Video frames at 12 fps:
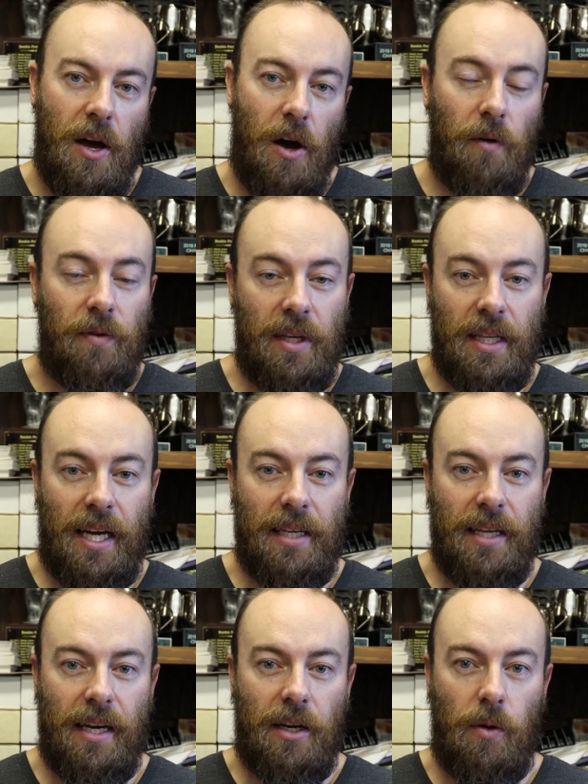Hopefully you
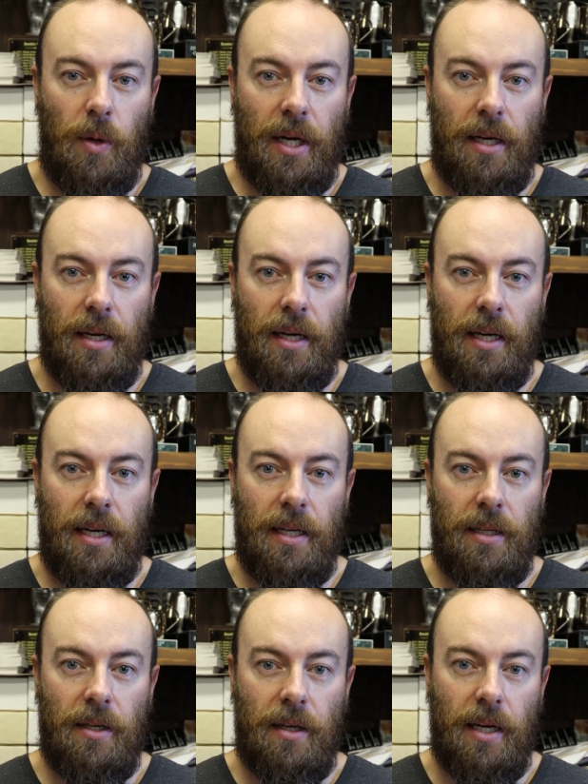like that quick
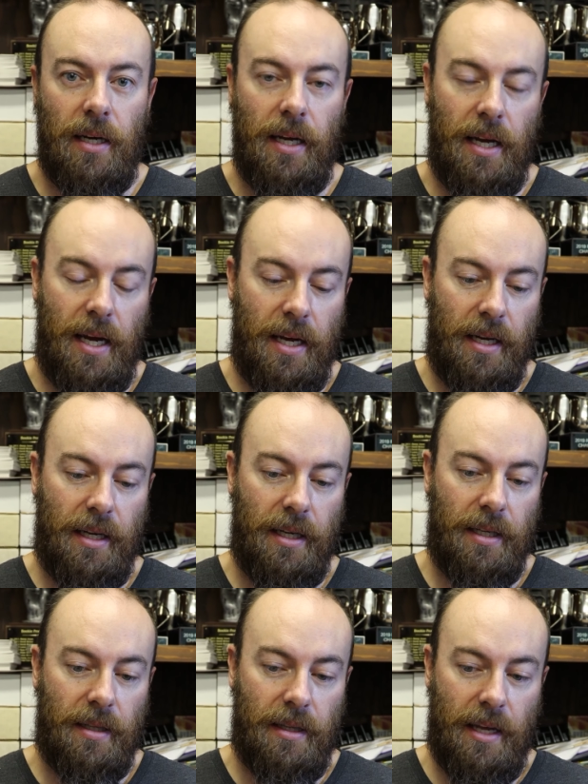look.
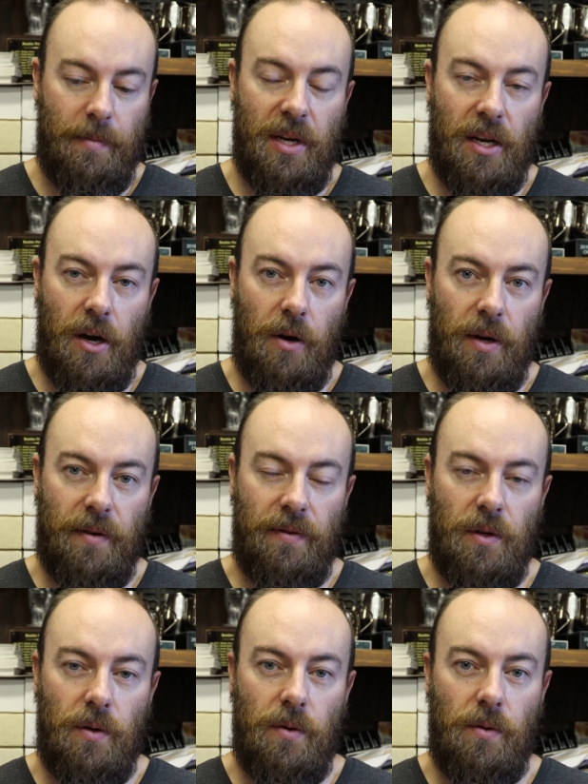And let me know if
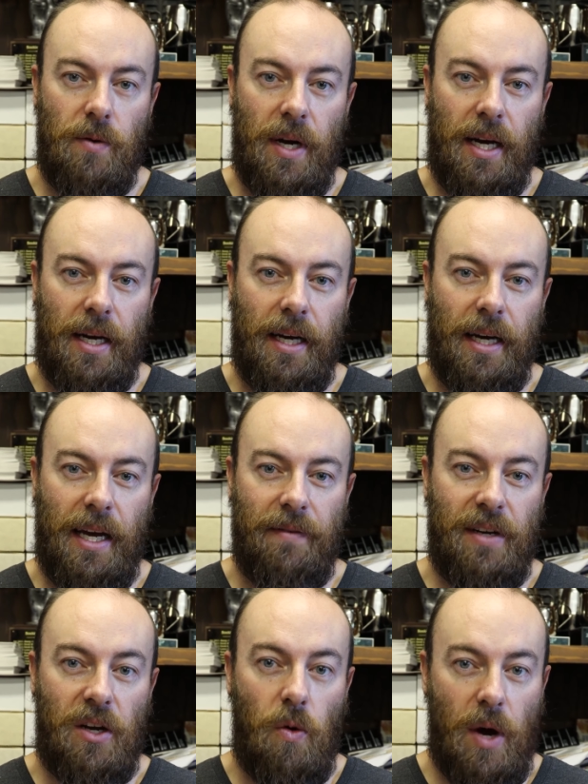you
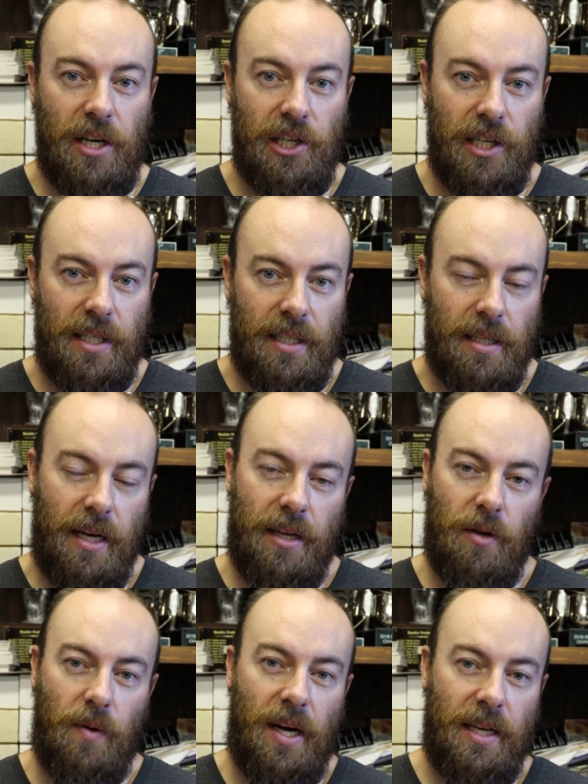have any questions.
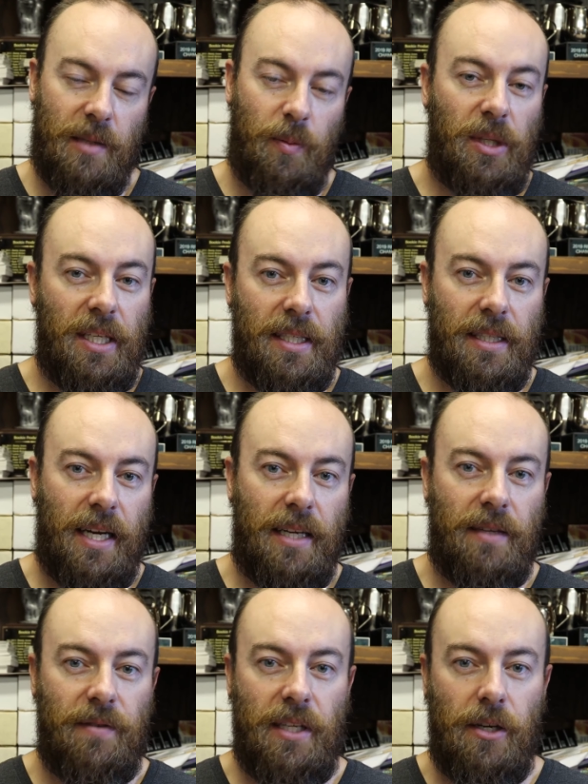Otherwise, please
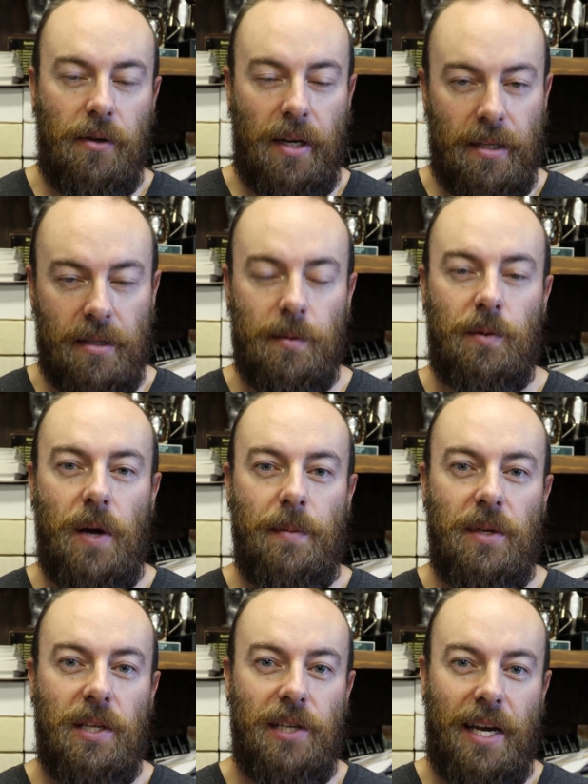like the video and
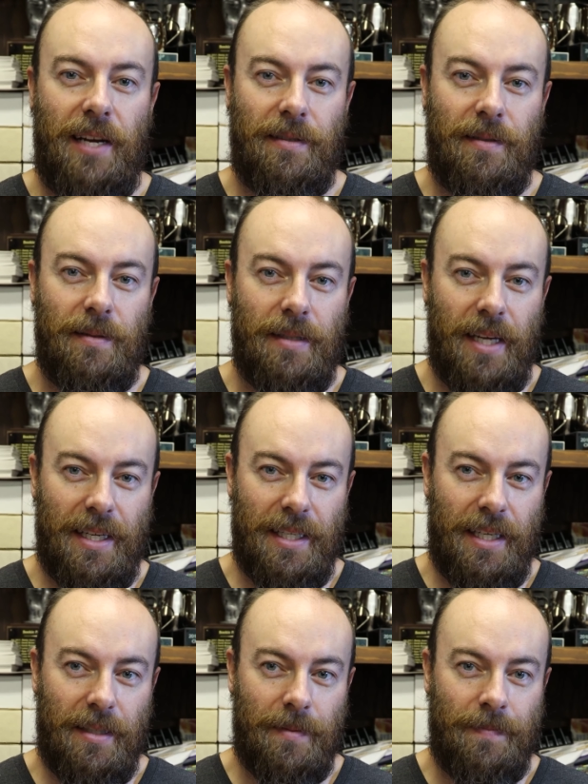subscribe to the channel. Thanks
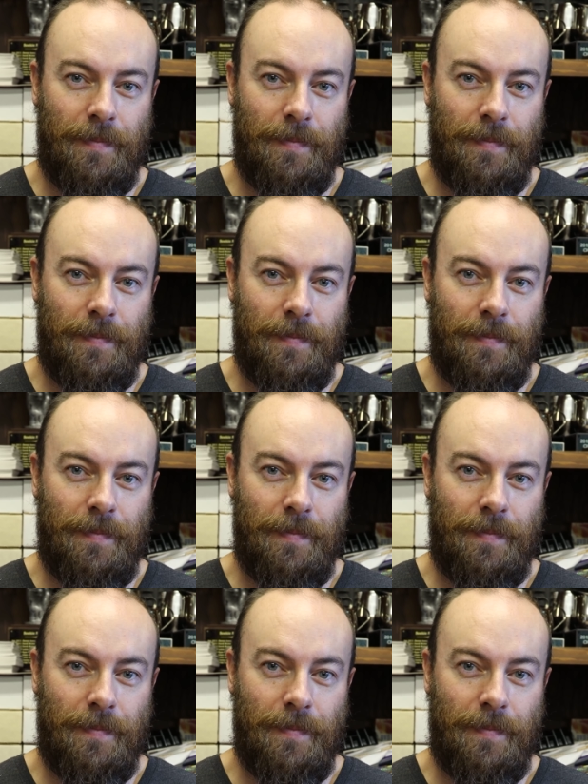again.